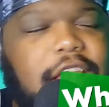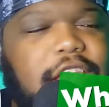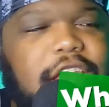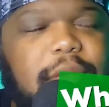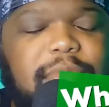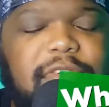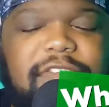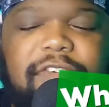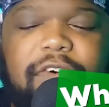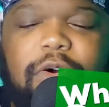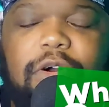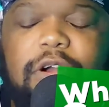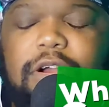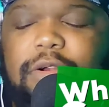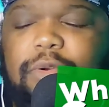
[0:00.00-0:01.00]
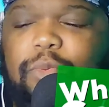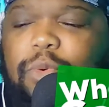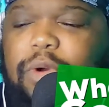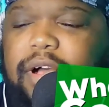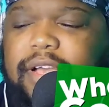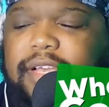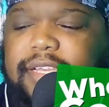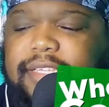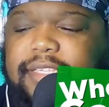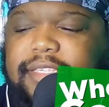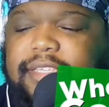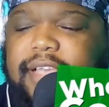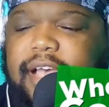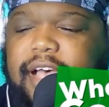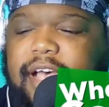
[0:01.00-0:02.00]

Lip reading: Number 4 was